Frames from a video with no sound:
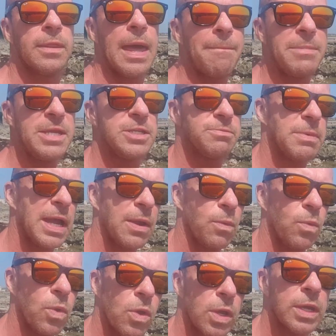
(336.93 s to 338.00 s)
That means my
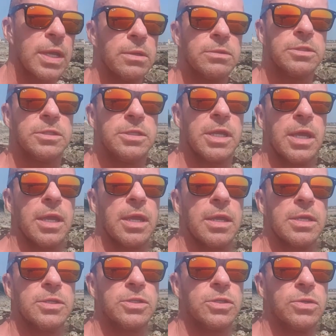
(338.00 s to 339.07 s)
workout today
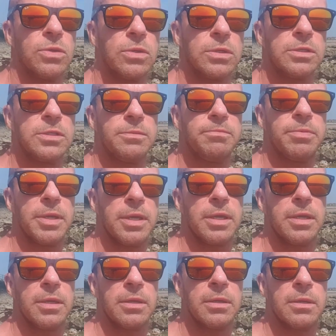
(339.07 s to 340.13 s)
is going to
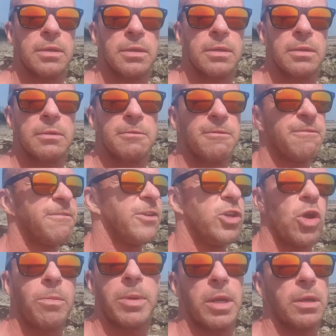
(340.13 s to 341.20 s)
be
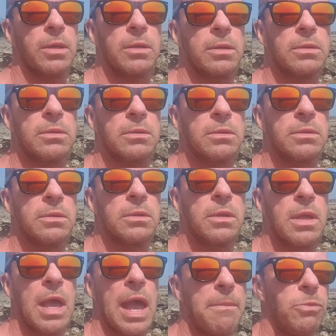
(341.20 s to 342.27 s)
phenomenal.
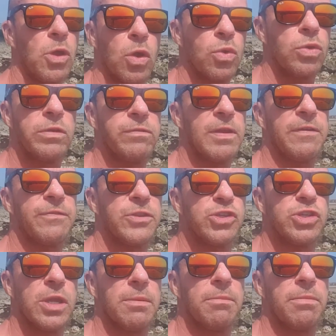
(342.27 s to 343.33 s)
I'm not going to have left
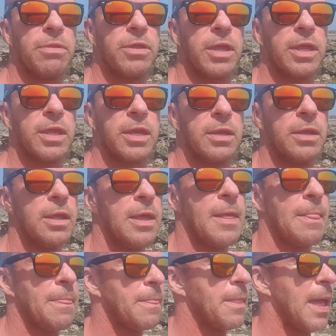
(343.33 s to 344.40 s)
the gym thinking
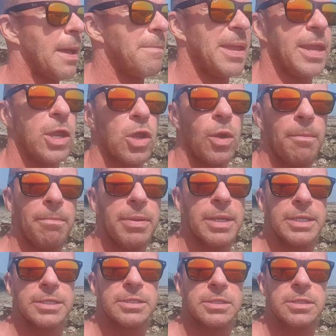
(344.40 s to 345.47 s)
I'm
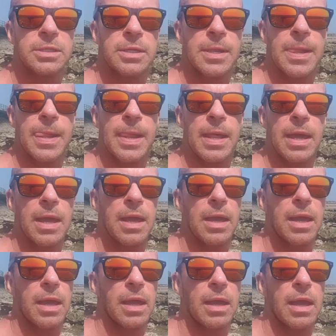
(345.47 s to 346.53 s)
incomplete.
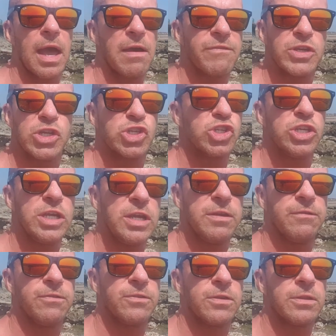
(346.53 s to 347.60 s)
I haven't
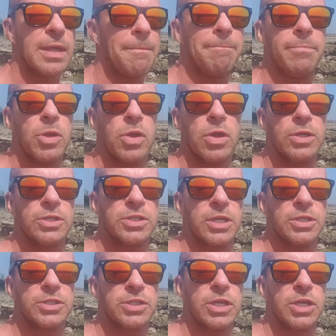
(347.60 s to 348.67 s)
achieved that burn
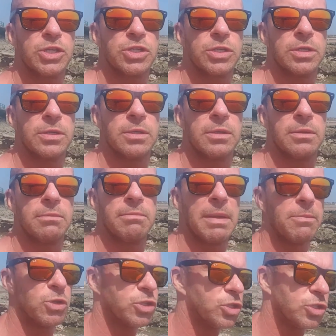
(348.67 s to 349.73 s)
sensation.
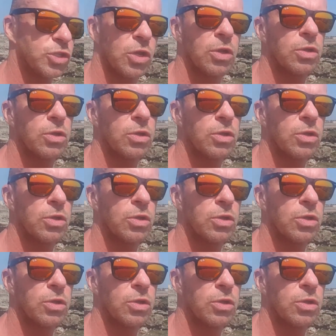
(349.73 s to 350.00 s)
My muscles